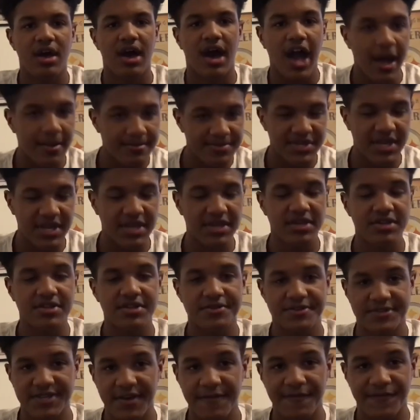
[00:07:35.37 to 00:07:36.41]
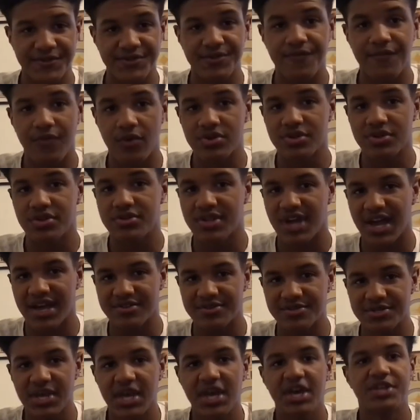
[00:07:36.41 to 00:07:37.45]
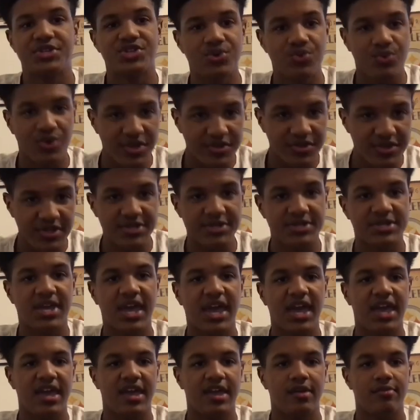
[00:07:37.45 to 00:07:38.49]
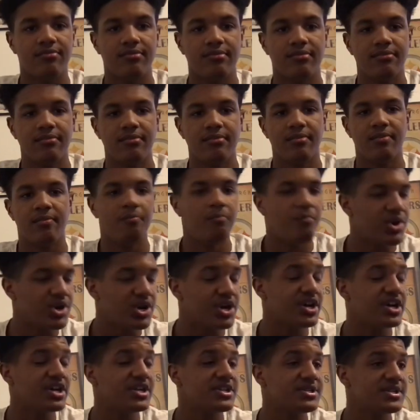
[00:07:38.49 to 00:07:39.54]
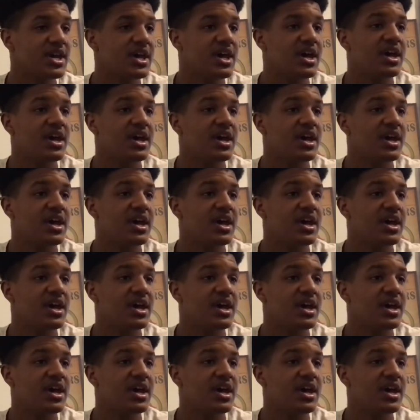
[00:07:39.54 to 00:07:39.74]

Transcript: I'm taking the San Francisco 49ers to win this game. Because